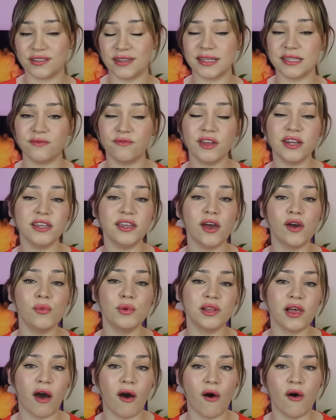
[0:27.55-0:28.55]
this video
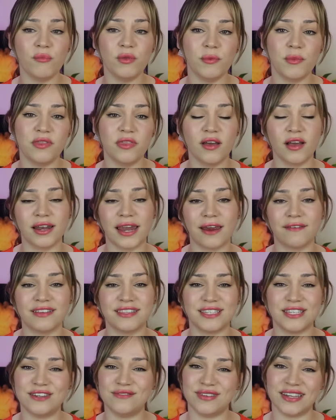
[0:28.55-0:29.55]
will arm you with the
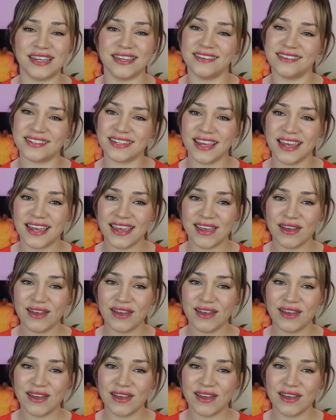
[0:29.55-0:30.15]
clarity you need.